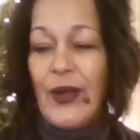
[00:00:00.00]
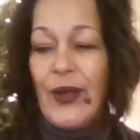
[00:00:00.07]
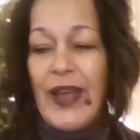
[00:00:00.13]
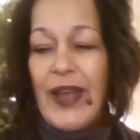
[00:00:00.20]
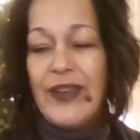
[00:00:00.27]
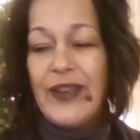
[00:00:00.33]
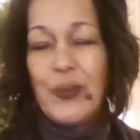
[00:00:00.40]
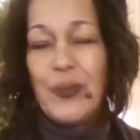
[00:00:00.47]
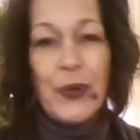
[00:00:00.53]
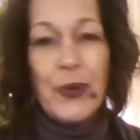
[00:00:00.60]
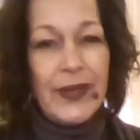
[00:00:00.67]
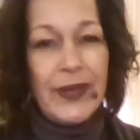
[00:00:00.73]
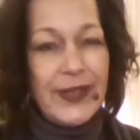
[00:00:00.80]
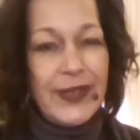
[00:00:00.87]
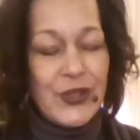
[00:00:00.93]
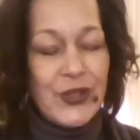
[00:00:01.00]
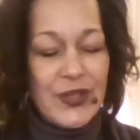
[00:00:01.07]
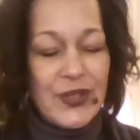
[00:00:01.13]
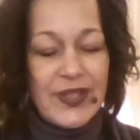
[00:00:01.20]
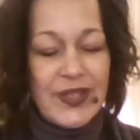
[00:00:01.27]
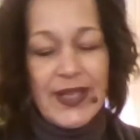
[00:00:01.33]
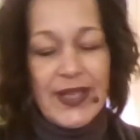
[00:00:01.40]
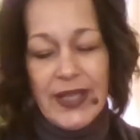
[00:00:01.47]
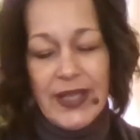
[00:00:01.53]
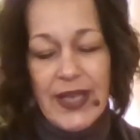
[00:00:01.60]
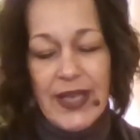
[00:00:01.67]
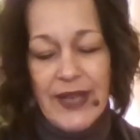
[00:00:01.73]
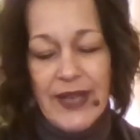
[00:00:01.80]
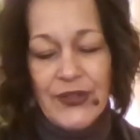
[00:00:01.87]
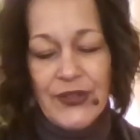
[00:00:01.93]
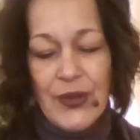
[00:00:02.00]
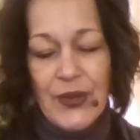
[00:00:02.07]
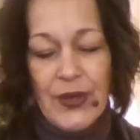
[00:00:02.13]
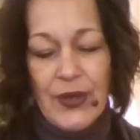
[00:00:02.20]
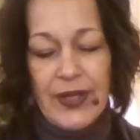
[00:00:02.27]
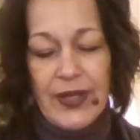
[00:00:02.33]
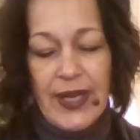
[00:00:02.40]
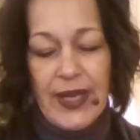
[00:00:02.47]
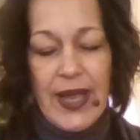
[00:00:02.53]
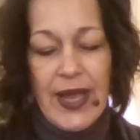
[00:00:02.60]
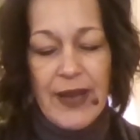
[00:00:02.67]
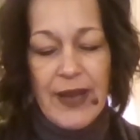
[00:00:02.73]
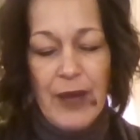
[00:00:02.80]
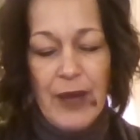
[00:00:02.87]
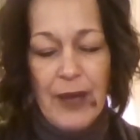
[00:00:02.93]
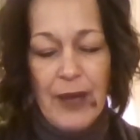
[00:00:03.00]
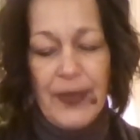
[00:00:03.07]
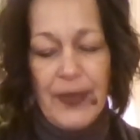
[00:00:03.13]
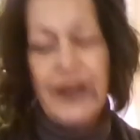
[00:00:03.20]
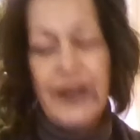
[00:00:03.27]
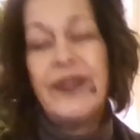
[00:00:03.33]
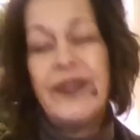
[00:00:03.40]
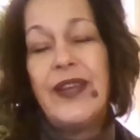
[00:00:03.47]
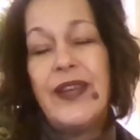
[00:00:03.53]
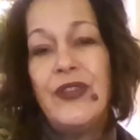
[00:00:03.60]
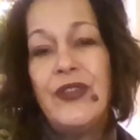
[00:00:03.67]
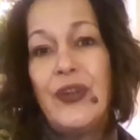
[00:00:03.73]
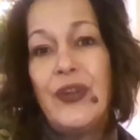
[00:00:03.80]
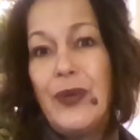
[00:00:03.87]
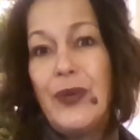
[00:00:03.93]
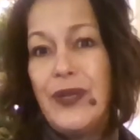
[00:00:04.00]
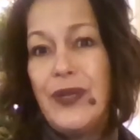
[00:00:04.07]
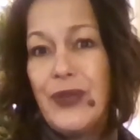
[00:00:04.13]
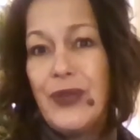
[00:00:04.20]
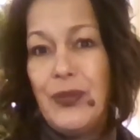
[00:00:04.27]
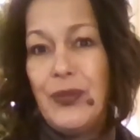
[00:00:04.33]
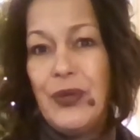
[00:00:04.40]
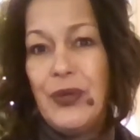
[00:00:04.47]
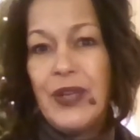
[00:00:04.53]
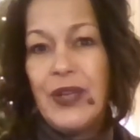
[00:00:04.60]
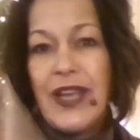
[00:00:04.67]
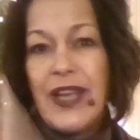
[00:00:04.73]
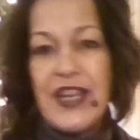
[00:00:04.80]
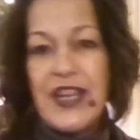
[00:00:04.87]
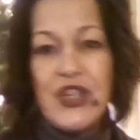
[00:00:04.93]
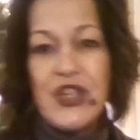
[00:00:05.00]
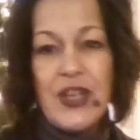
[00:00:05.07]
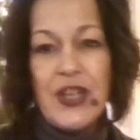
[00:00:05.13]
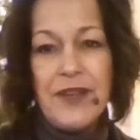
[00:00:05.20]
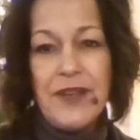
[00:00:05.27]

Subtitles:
And it's pretty interesting, the next card that came up, and it's Intuitive Communication.